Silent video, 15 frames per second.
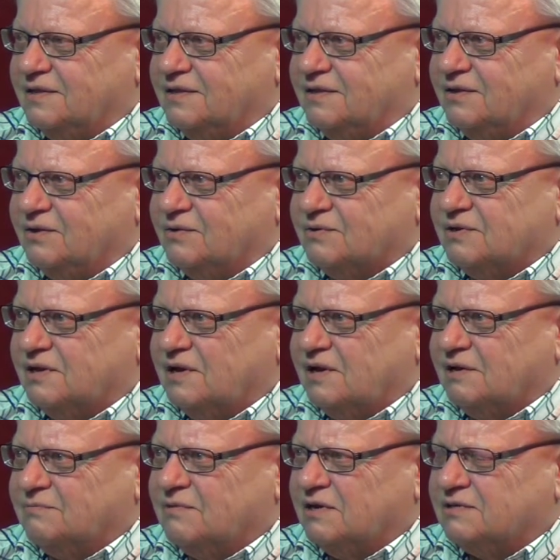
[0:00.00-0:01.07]
okay,
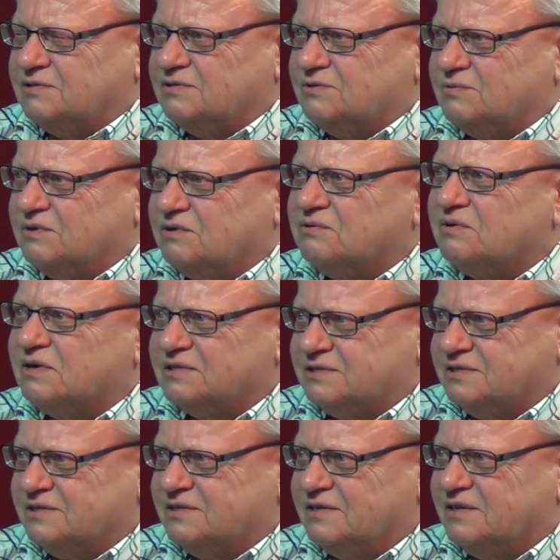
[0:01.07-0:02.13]
I'm not so
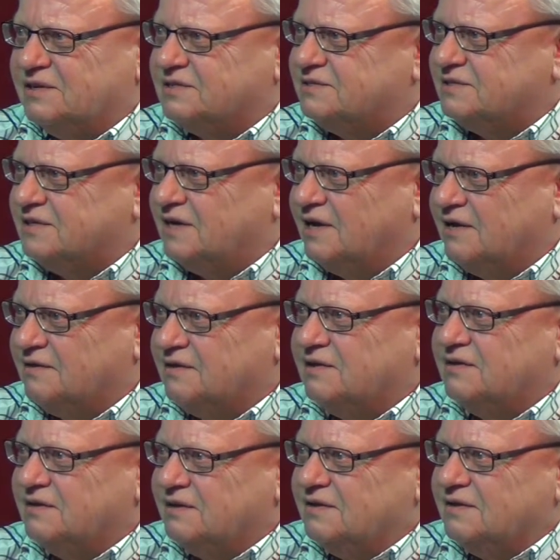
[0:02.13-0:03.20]
interested in this now.
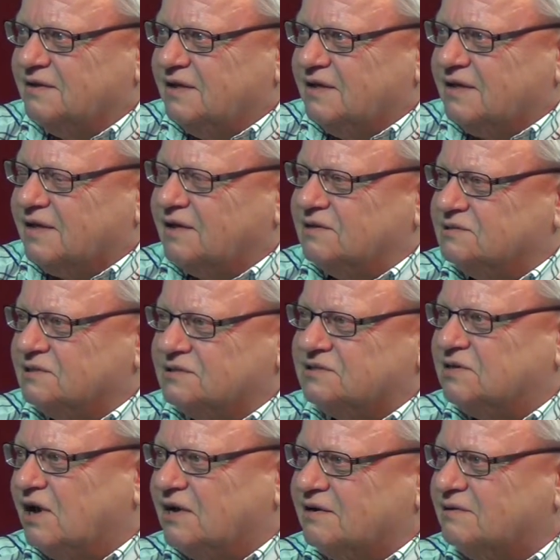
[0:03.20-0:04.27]
Because it's
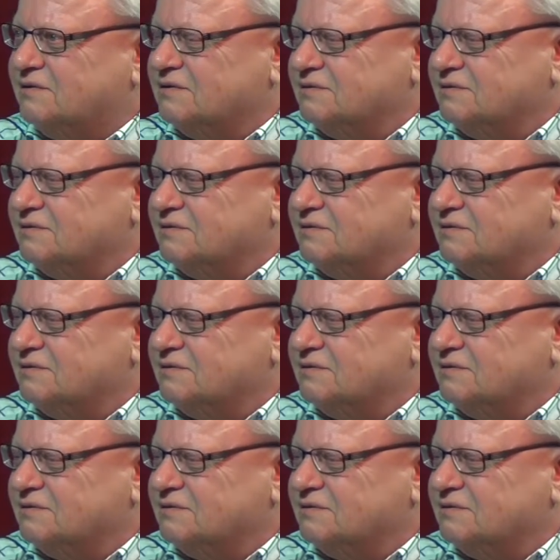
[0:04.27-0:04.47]
not a